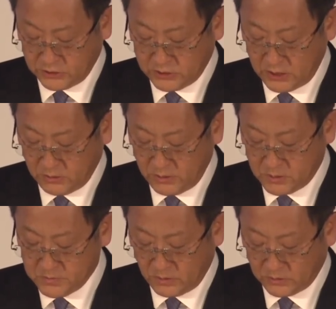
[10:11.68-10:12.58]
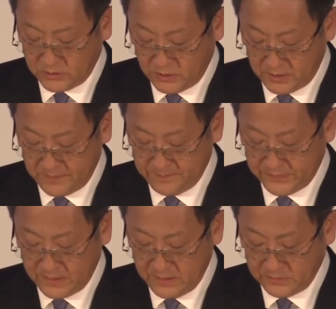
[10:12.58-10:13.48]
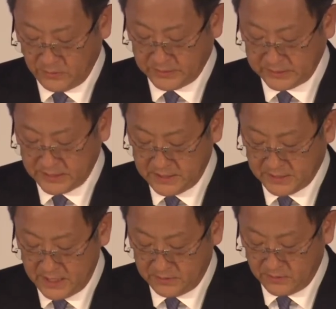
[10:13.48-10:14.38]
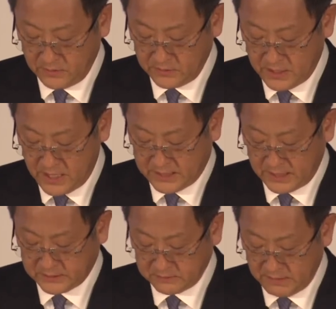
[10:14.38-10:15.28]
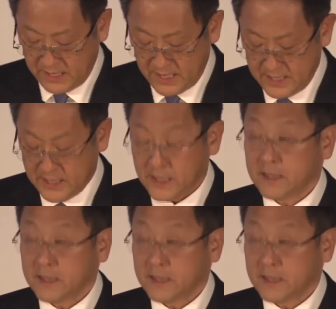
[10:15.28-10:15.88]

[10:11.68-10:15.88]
on the improvement of their true competitiveness, Toyota